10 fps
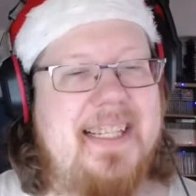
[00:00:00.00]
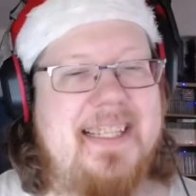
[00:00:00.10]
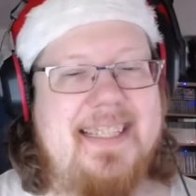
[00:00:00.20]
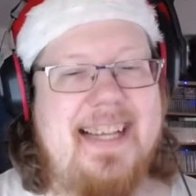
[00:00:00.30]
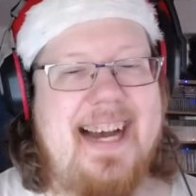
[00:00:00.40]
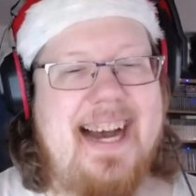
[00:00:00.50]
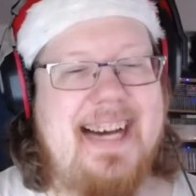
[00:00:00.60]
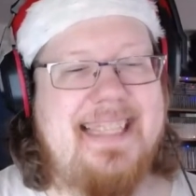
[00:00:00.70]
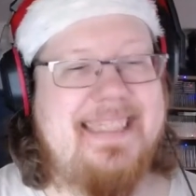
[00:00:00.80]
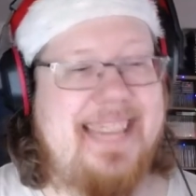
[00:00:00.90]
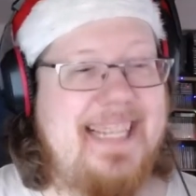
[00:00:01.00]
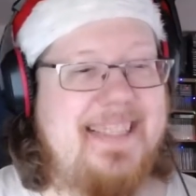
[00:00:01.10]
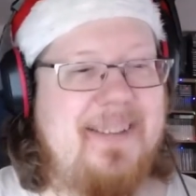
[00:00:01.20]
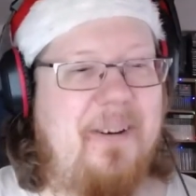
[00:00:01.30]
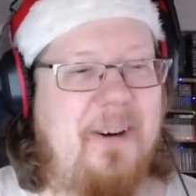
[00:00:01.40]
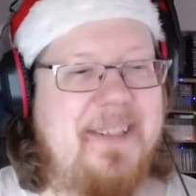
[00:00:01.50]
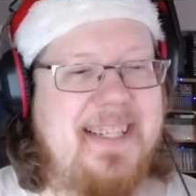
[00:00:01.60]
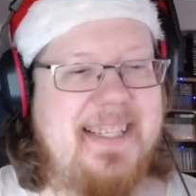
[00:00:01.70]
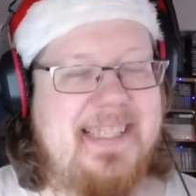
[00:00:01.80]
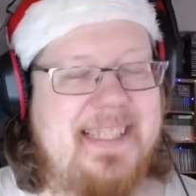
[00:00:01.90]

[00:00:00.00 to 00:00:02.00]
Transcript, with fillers: Uh, yeah, to my face. that is gorgeous.